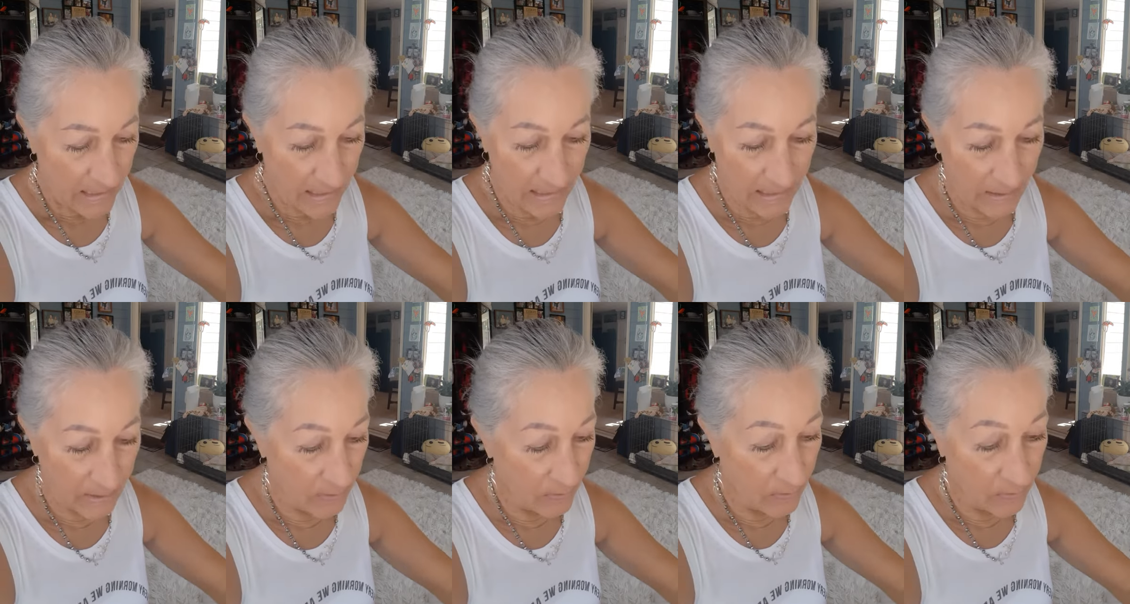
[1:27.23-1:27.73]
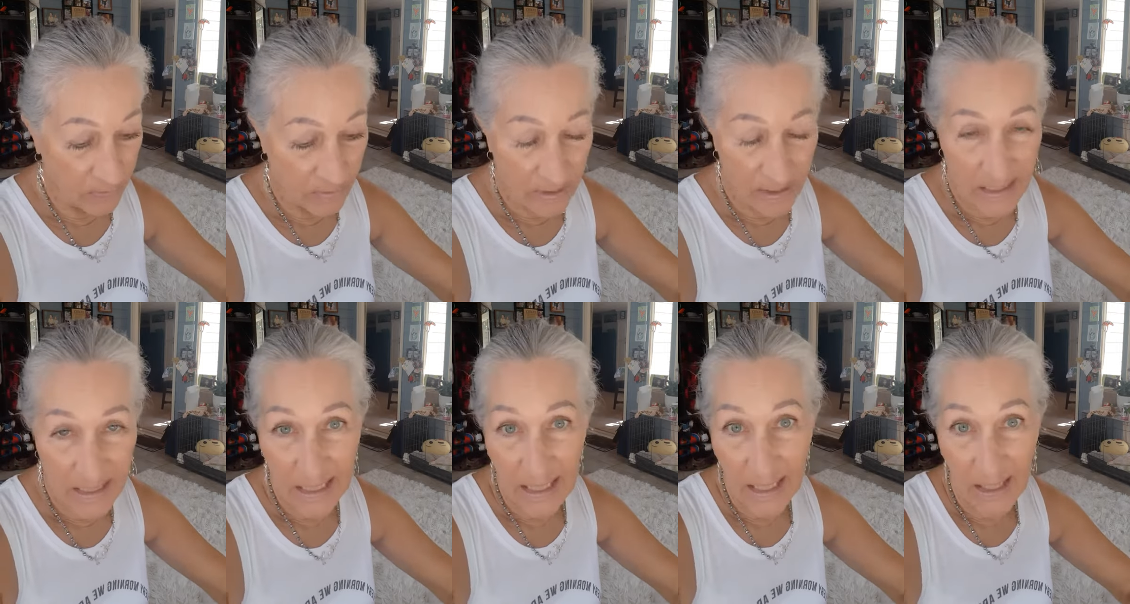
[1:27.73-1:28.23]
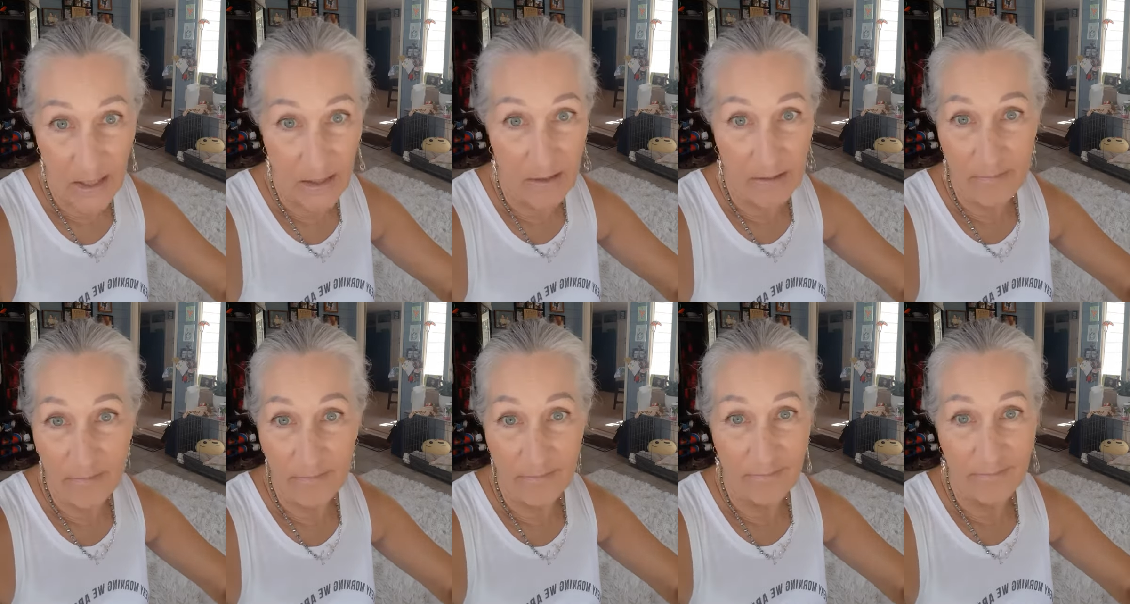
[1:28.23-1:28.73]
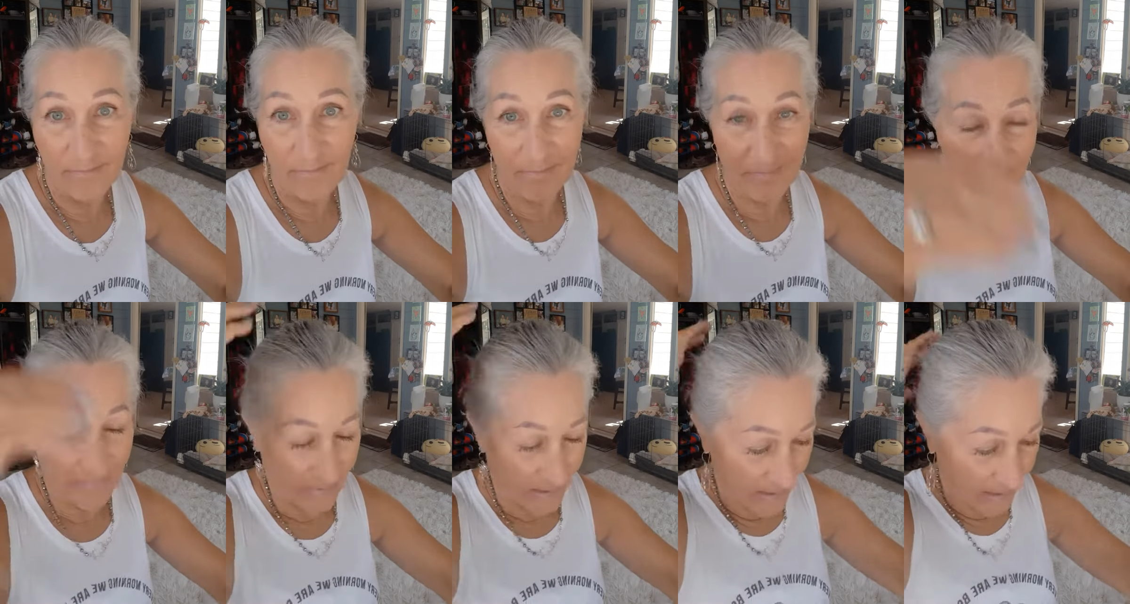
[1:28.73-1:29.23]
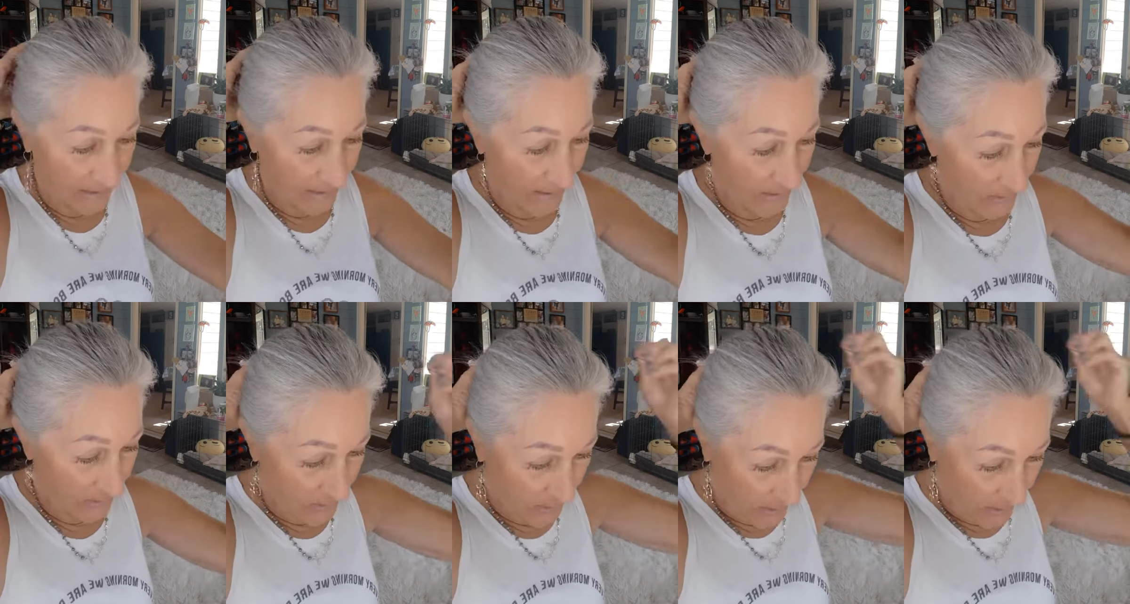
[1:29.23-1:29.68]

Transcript: You can tell this is